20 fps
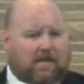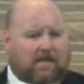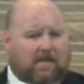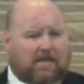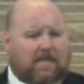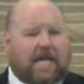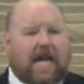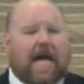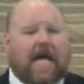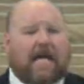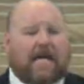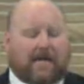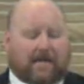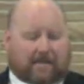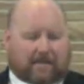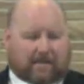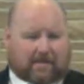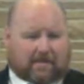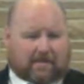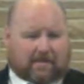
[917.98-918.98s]
Sign
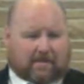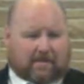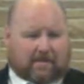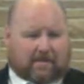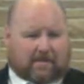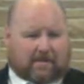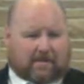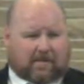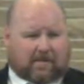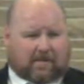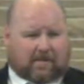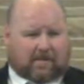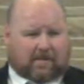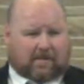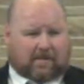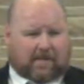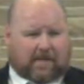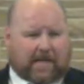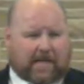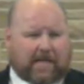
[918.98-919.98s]
it.
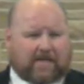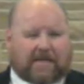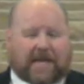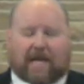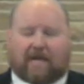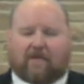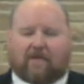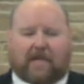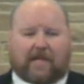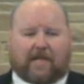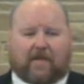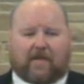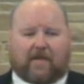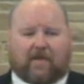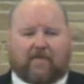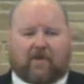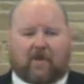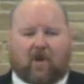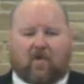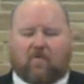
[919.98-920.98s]
He goes, I don't think they'll
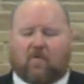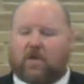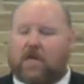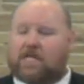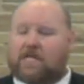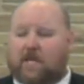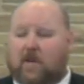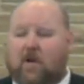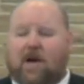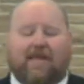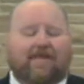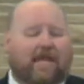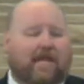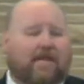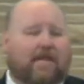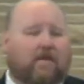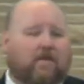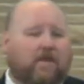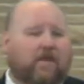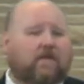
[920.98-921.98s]
ever go for it. I said, Oh, I
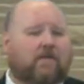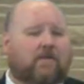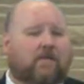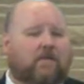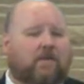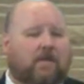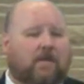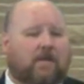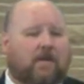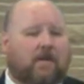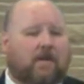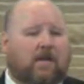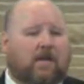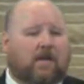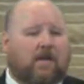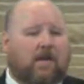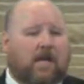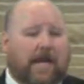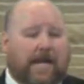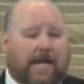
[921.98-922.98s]
think they will.
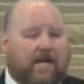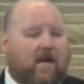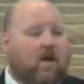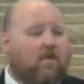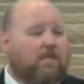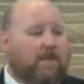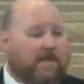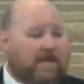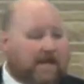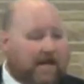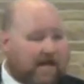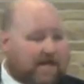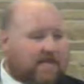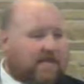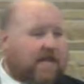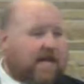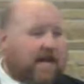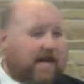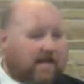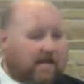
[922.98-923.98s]
He called me the
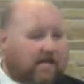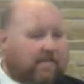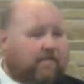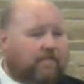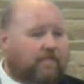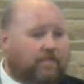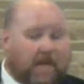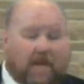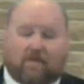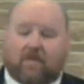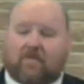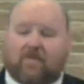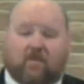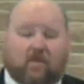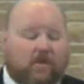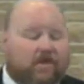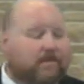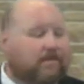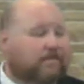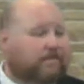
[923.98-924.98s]
next night. They went
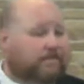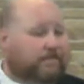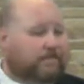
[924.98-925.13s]
for it.